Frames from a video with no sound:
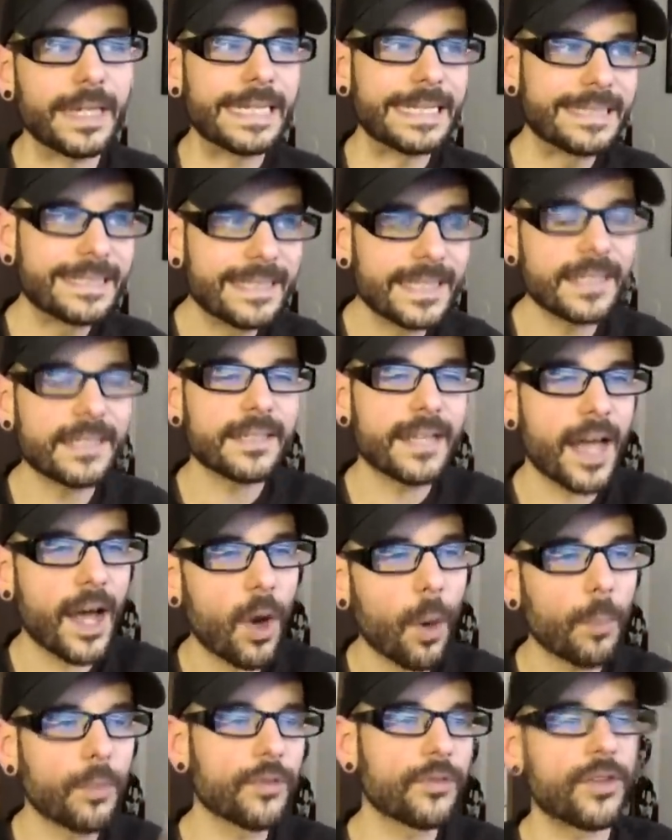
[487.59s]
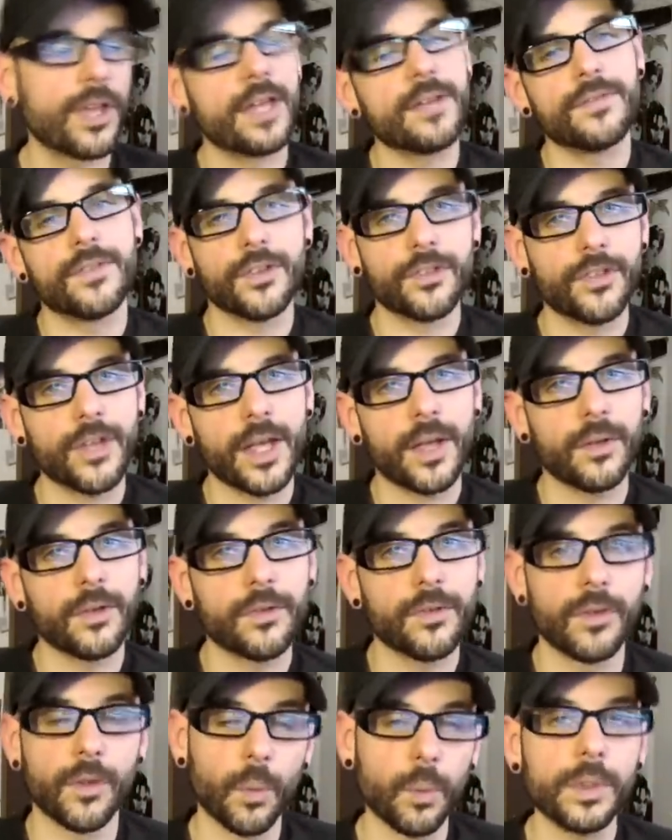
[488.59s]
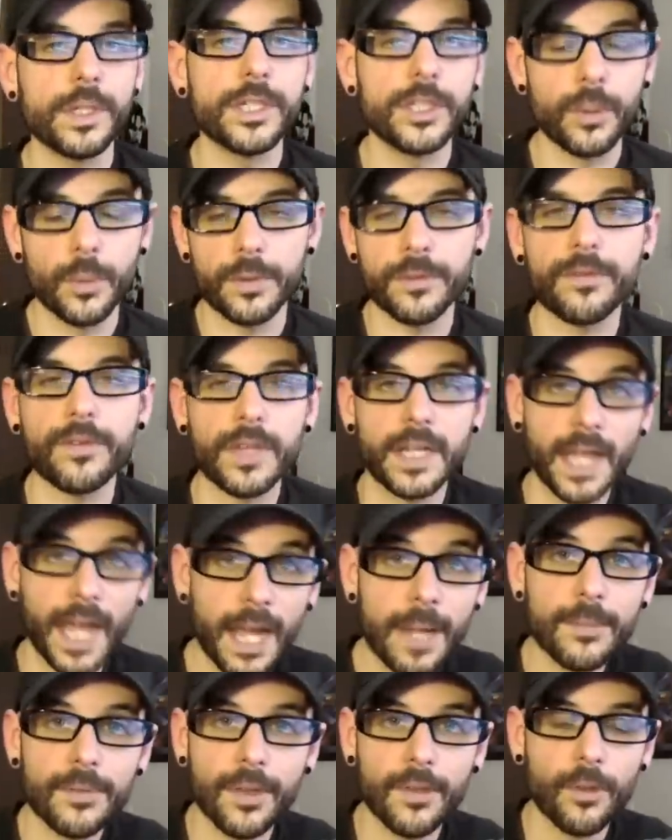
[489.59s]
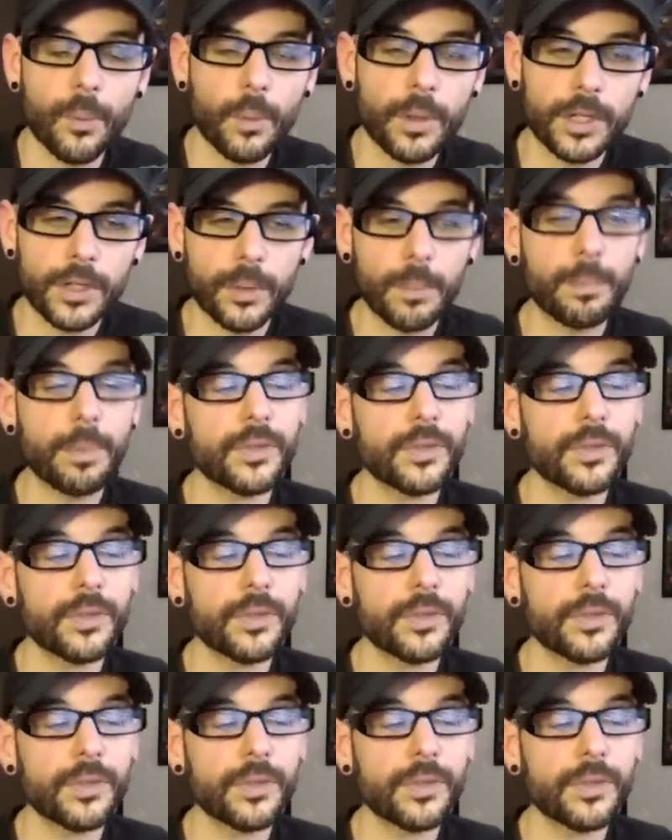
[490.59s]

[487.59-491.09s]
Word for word: it didn't help save the sales for the Wii U and for the games on the Wii U.